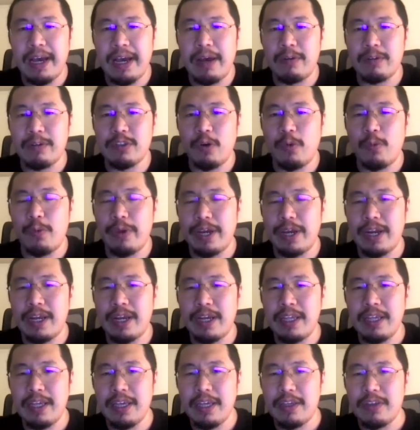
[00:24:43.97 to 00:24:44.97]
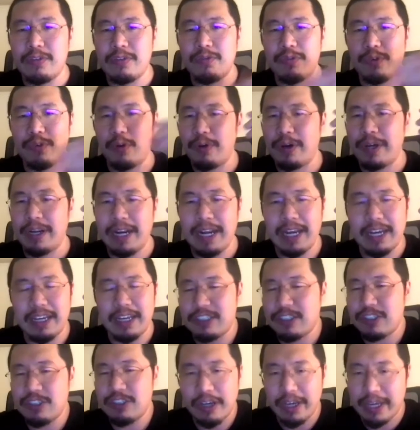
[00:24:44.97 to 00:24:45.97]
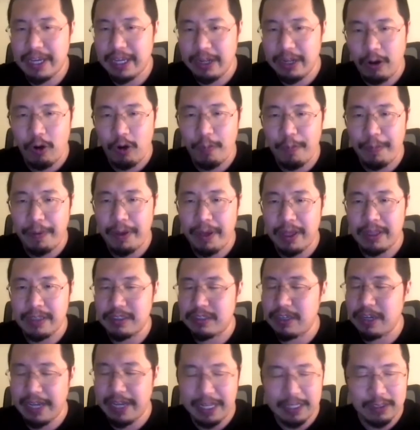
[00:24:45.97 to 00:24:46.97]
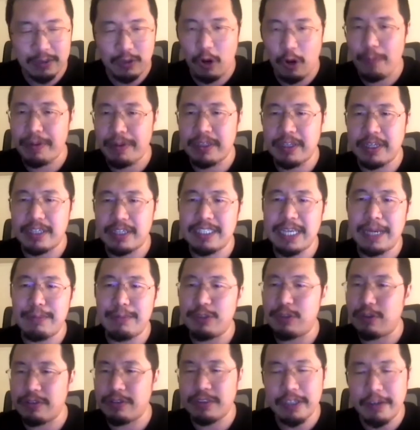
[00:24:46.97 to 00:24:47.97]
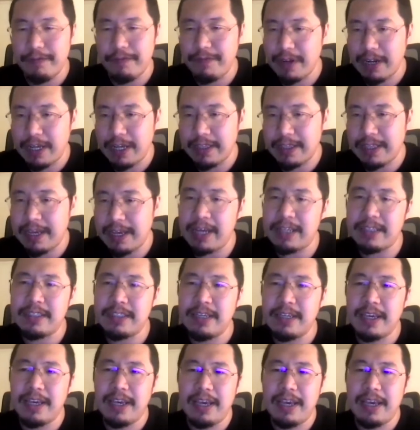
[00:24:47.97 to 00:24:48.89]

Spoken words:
So we're going to throw like a circuit is open exception or something like that,